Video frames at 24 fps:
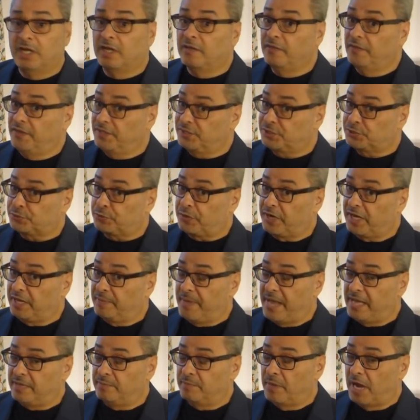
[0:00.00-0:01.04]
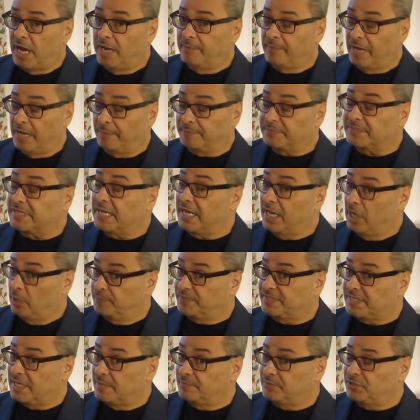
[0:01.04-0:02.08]
This ready-made mind map
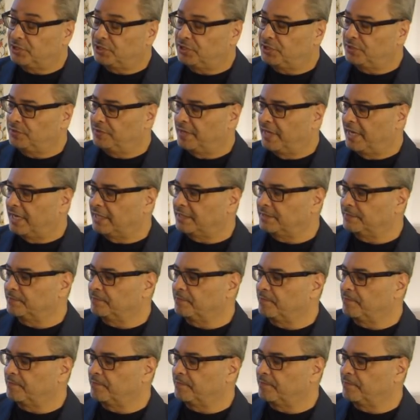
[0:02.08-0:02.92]
helps them to do that.